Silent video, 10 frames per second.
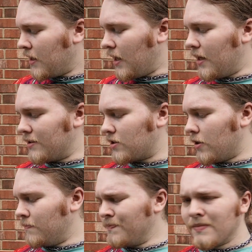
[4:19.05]

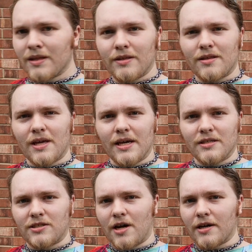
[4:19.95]
So this thing
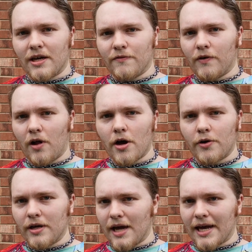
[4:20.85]
is stuck in full auto.
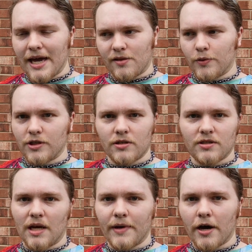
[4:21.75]
I can't switch it to
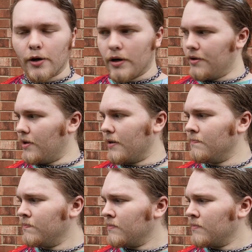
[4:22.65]
semi-auto or anything.